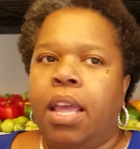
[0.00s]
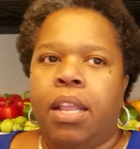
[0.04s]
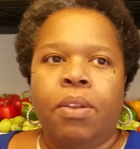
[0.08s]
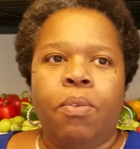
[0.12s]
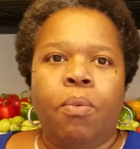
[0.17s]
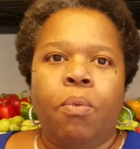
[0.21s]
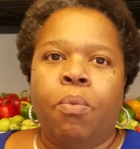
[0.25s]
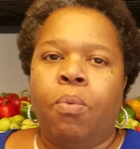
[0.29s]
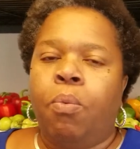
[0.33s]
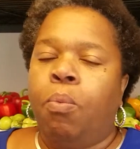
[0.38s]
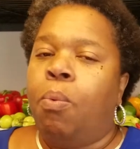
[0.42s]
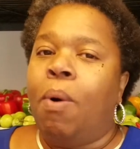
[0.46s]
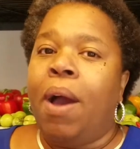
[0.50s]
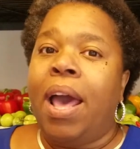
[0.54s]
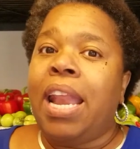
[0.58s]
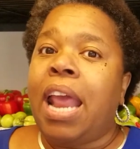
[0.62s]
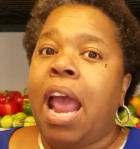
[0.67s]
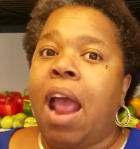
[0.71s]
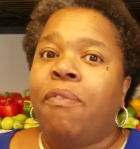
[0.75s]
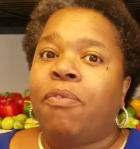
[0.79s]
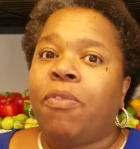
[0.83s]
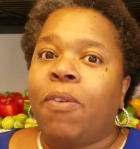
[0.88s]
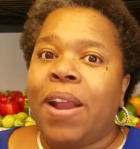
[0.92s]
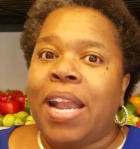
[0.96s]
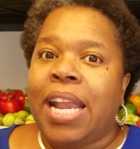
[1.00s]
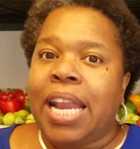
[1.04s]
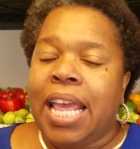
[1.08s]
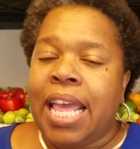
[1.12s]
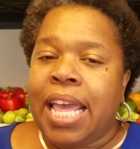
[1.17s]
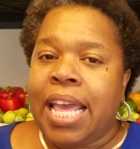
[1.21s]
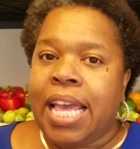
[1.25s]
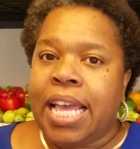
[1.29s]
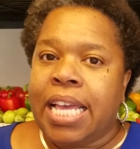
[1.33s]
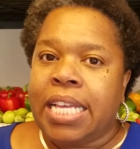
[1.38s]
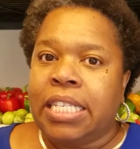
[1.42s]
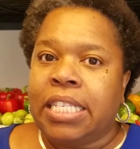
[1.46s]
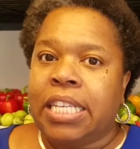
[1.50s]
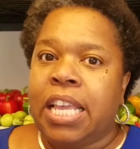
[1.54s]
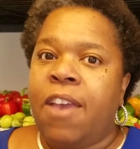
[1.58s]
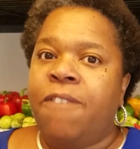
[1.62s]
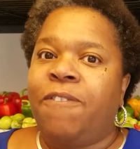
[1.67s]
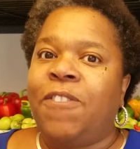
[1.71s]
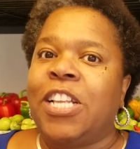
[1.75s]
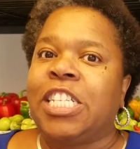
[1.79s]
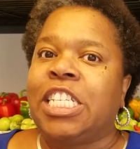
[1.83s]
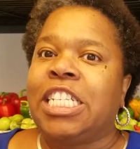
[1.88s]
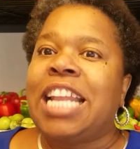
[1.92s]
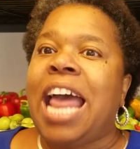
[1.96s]
Whatever it is,
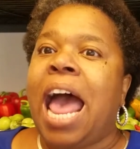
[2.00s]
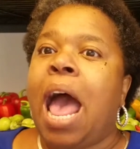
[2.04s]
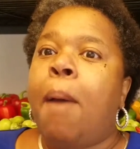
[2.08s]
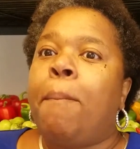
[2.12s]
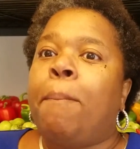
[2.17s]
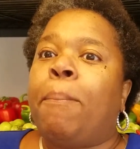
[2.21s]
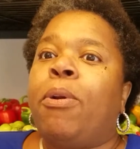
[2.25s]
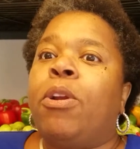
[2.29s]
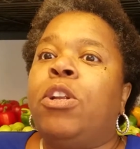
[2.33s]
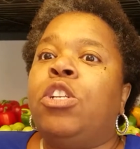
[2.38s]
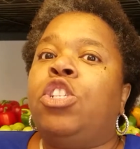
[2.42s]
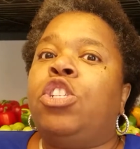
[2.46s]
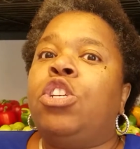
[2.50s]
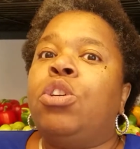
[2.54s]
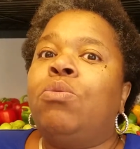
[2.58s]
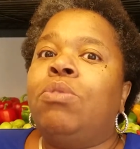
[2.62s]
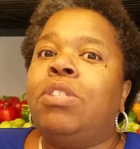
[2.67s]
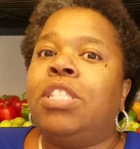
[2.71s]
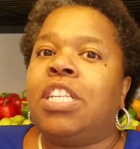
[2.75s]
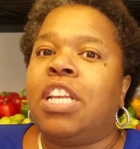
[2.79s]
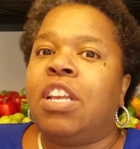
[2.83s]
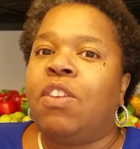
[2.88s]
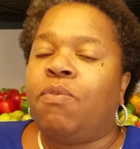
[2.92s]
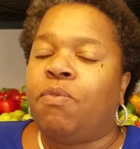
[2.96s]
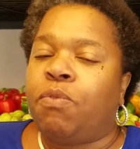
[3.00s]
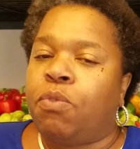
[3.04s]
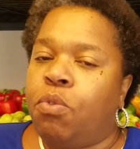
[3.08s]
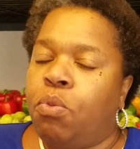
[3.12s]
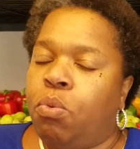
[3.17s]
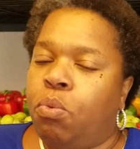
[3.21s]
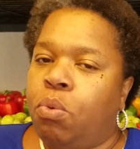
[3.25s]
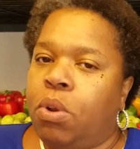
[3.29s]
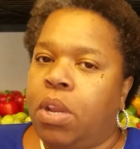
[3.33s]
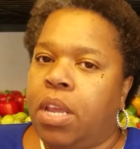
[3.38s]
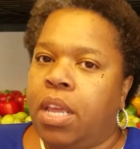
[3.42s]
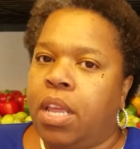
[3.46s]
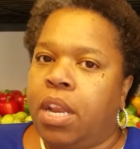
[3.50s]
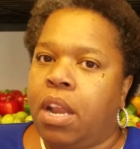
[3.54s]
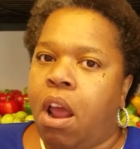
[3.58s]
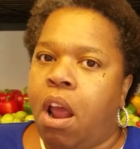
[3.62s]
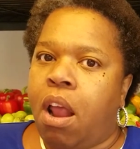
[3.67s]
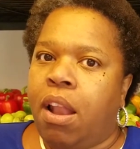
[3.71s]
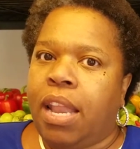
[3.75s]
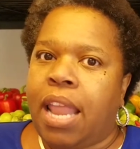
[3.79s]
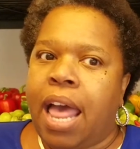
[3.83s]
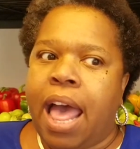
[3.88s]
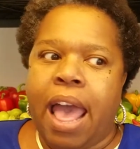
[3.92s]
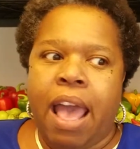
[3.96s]
if it's not producing fruit in
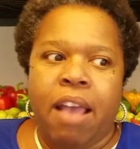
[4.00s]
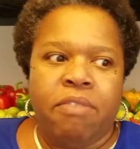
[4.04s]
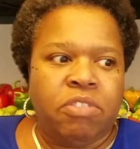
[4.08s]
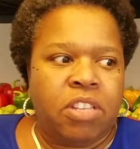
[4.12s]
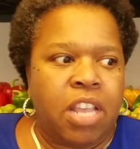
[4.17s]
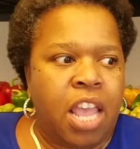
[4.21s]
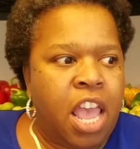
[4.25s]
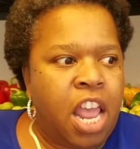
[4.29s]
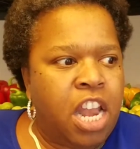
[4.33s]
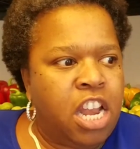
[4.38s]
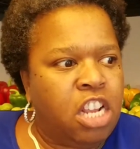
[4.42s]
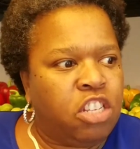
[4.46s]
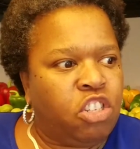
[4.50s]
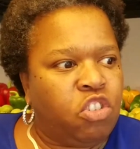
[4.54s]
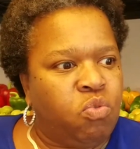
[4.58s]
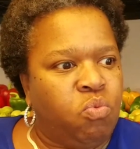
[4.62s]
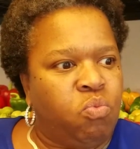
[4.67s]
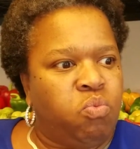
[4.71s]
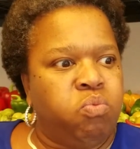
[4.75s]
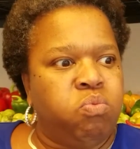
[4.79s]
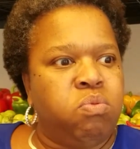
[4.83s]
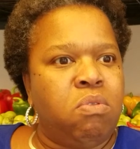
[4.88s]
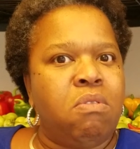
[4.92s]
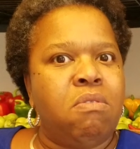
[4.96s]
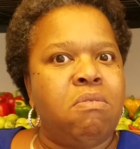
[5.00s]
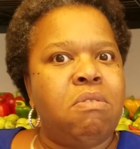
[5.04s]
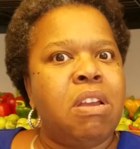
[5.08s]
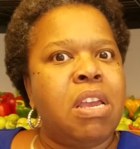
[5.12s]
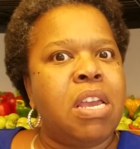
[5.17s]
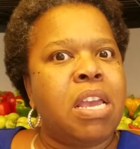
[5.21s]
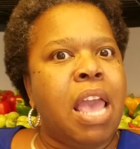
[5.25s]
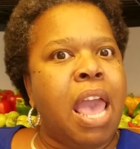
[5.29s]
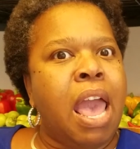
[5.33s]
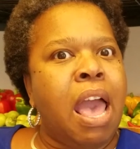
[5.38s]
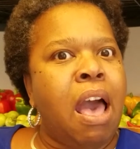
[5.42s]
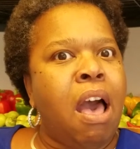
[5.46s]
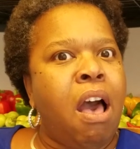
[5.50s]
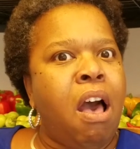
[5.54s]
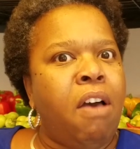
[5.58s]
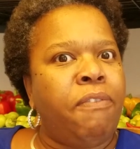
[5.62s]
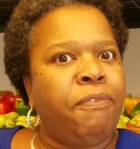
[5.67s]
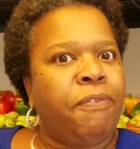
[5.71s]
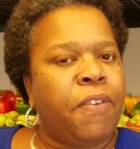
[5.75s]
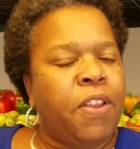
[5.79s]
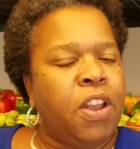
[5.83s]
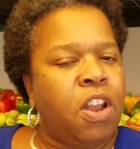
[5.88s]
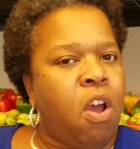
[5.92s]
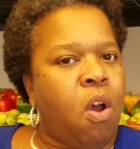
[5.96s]
our lives and it's growing
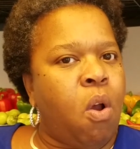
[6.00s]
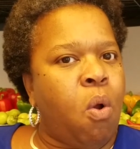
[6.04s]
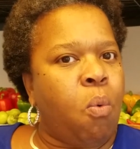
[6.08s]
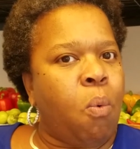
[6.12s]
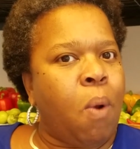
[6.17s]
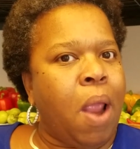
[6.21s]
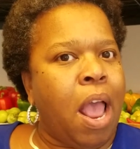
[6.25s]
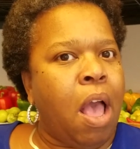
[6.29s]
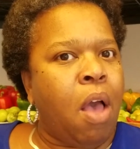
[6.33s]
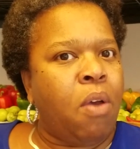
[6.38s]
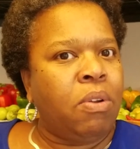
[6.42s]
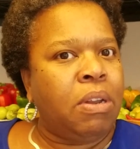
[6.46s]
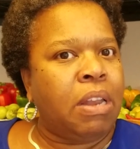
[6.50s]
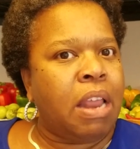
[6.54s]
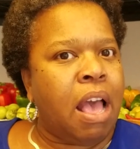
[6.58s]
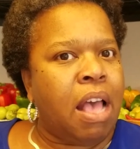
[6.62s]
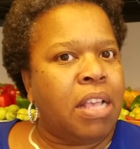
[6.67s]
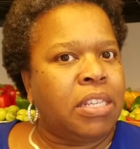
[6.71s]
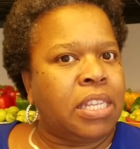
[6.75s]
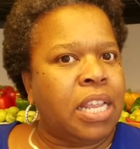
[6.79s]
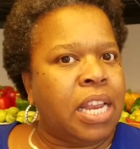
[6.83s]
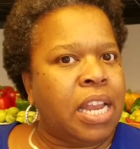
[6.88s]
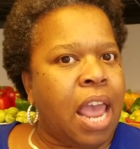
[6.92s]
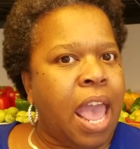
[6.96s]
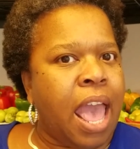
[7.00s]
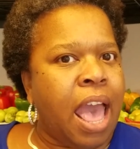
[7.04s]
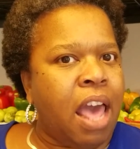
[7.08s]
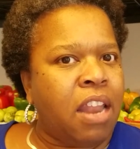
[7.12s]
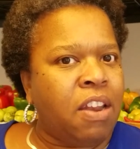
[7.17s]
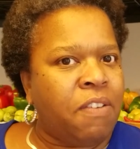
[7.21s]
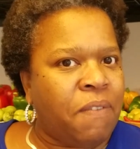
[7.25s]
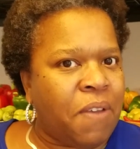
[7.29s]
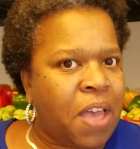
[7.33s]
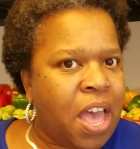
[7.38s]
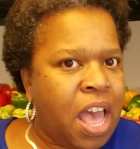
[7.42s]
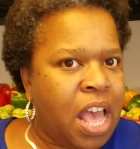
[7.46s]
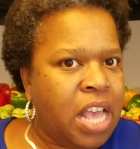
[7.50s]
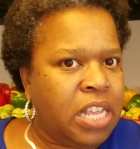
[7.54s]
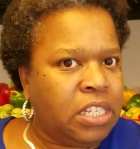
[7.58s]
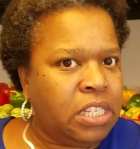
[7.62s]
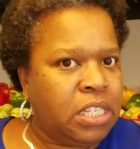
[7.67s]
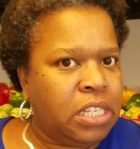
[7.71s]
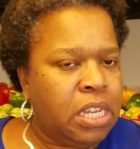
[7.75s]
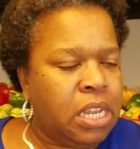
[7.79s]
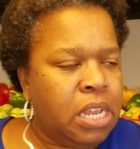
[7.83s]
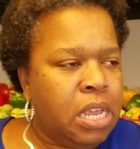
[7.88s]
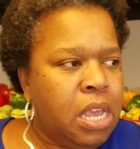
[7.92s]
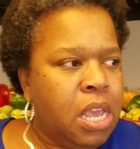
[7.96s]
off and around us and out of
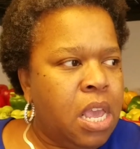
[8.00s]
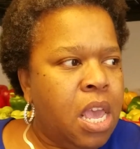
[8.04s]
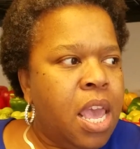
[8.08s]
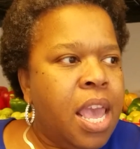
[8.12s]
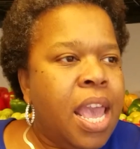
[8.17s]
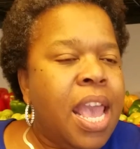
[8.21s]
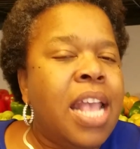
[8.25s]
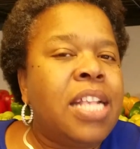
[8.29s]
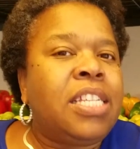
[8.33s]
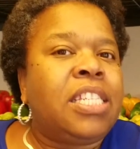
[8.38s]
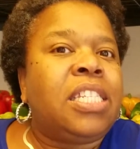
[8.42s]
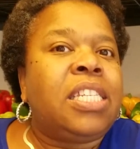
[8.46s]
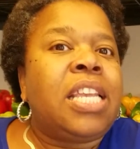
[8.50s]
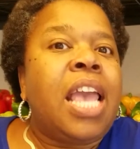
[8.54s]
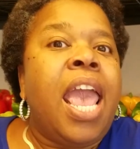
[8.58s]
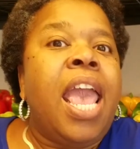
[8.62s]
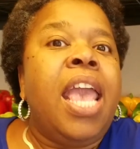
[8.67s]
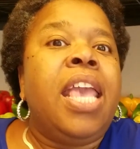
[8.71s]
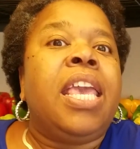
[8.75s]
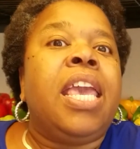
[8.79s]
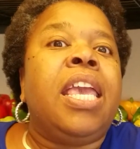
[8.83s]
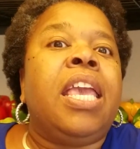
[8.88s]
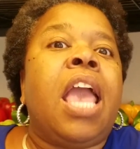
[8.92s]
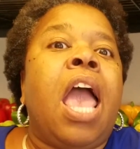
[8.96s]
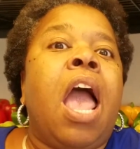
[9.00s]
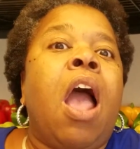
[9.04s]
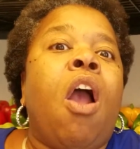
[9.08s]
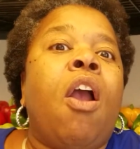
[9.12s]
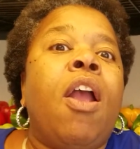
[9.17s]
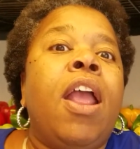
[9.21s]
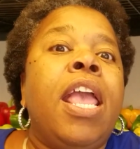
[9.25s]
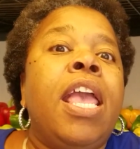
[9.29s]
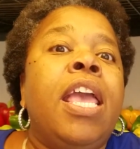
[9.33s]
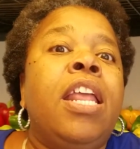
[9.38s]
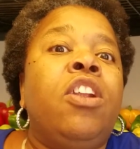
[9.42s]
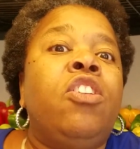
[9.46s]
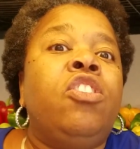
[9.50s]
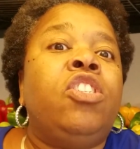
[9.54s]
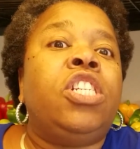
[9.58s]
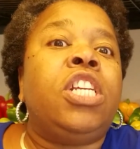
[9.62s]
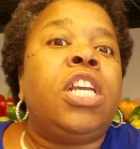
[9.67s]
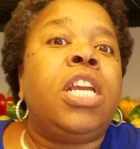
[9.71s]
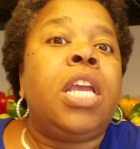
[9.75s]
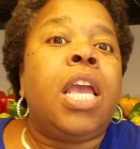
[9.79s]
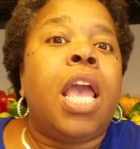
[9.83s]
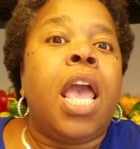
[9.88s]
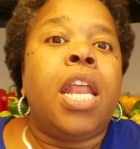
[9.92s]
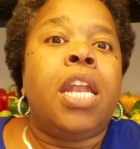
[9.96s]
us, it's taking our
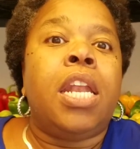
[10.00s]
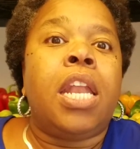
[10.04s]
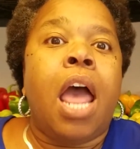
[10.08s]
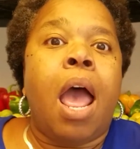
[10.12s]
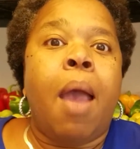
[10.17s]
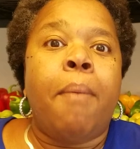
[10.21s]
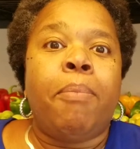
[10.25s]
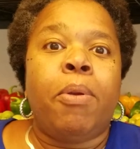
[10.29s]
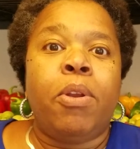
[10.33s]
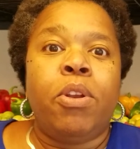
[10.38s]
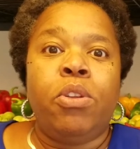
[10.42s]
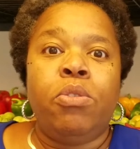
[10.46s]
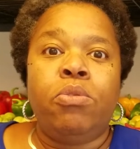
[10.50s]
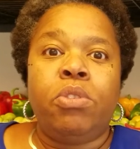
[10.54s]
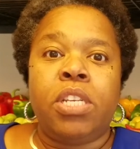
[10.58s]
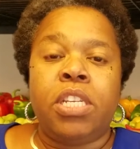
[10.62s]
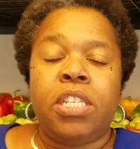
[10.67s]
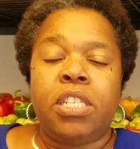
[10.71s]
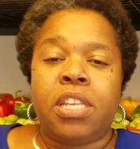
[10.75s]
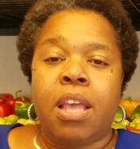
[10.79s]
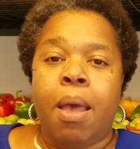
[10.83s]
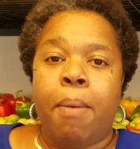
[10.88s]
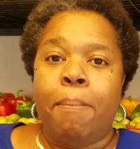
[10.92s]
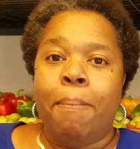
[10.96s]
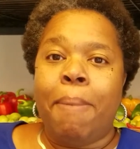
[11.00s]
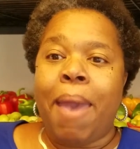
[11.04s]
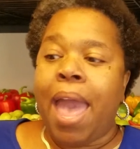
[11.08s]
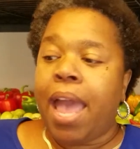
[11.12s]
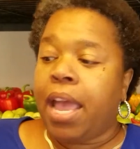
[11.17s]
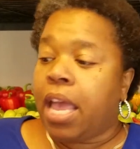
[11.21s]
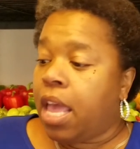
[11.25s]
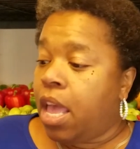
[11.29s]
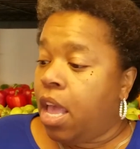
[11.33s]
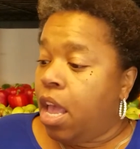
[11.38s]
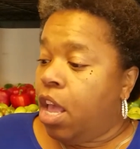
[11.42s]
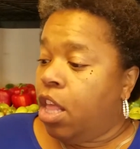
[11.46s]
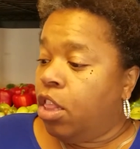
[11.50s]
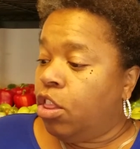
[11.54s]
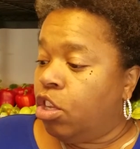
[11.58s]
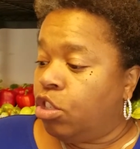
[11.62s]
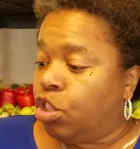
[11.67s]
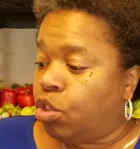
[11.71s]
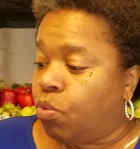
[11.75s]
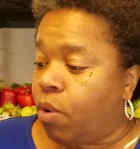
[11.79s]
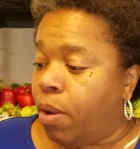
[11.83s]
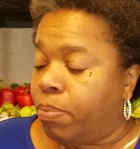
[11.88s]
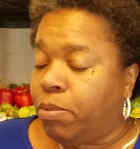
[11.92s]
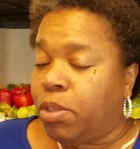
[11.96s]
energy and not producing something back. The
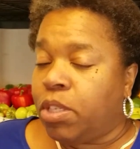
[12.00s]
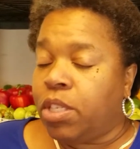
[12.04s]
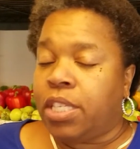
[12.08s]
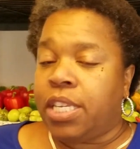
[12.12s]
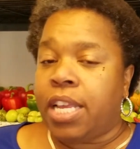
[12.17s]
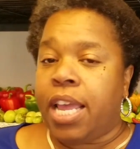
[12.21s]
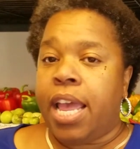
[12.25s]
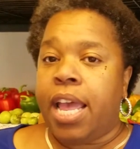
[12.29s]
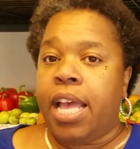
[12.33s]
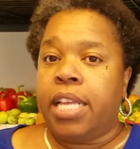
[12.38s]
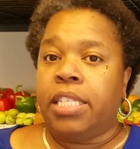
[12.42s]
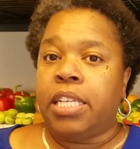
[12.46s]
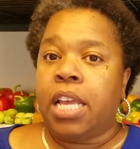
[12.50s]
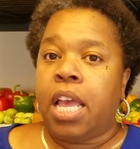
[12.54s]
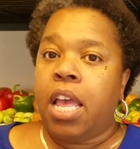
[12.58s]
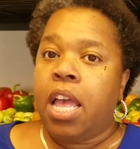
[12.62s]
scripture says